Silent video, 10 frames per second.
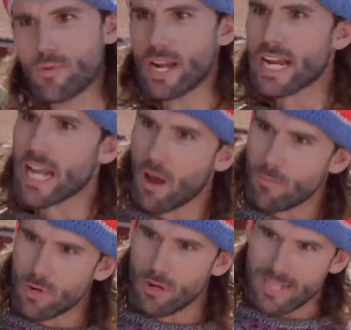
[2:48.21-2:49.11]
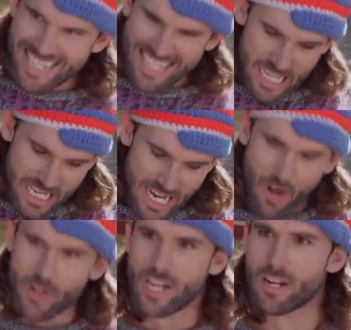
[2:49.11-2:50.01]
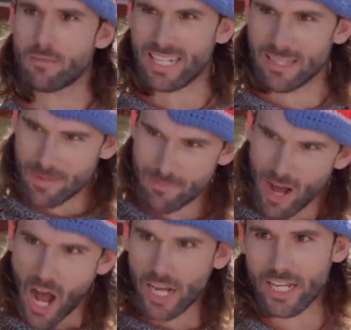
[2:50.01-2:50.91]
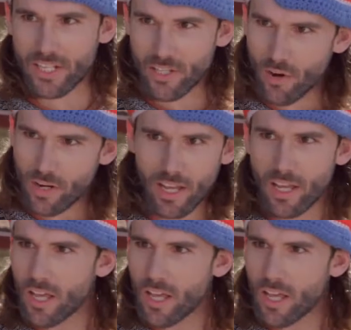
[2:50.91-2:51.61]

brain out, bro, and it's like down here, I'm like in my pocket, you know, and I,